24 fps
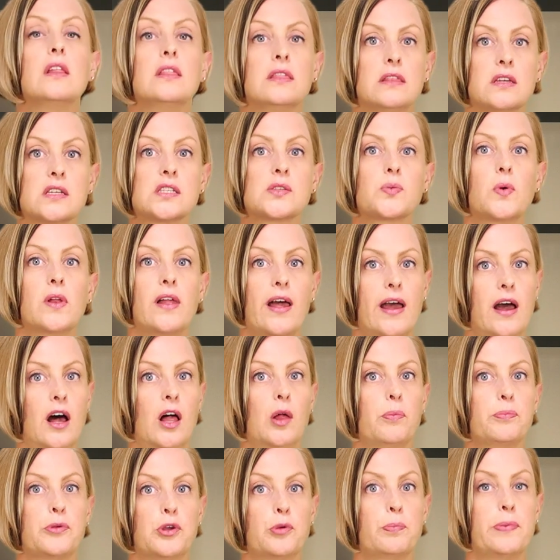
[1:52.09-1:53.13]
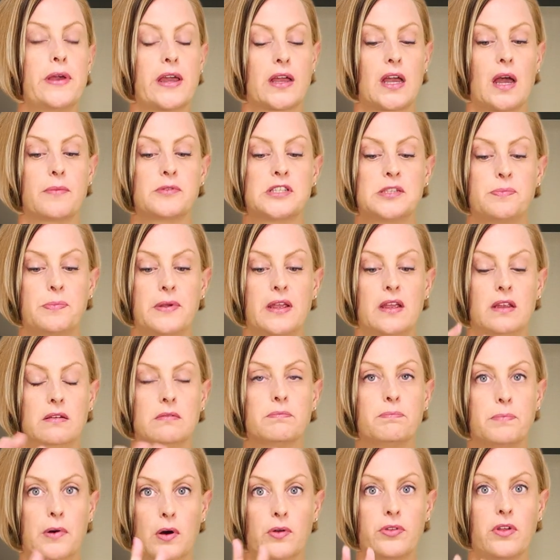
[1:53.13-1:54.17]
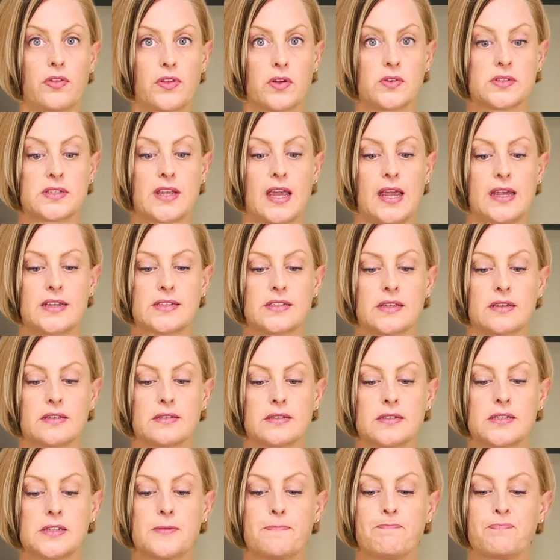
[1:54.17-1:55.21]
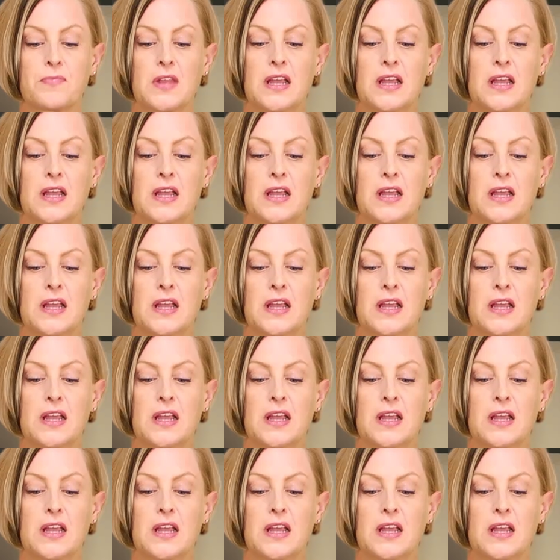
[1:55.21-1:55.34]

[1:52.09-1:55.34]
This will help you pick up speed, both of those cases.